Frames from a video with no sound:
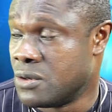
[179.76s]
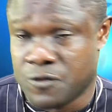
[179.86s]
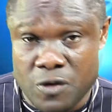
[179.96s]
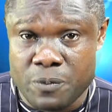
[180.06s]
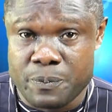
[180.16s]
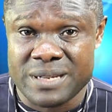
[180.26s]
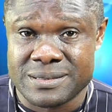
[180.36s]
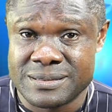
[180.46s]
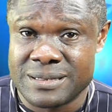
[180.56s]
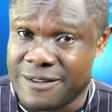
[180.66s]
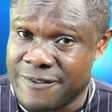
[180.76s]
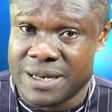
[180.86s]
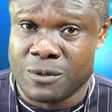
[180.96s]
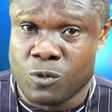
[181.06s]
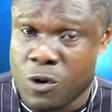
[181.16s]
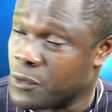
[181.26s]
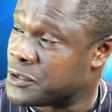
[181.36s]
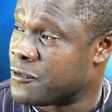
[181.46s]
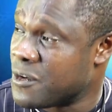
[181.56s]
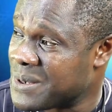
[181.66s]
4 persons available, what
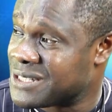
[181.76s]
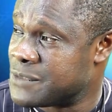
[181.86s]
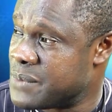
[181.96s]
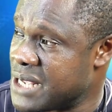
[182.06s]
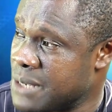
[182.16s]
would 4 persons be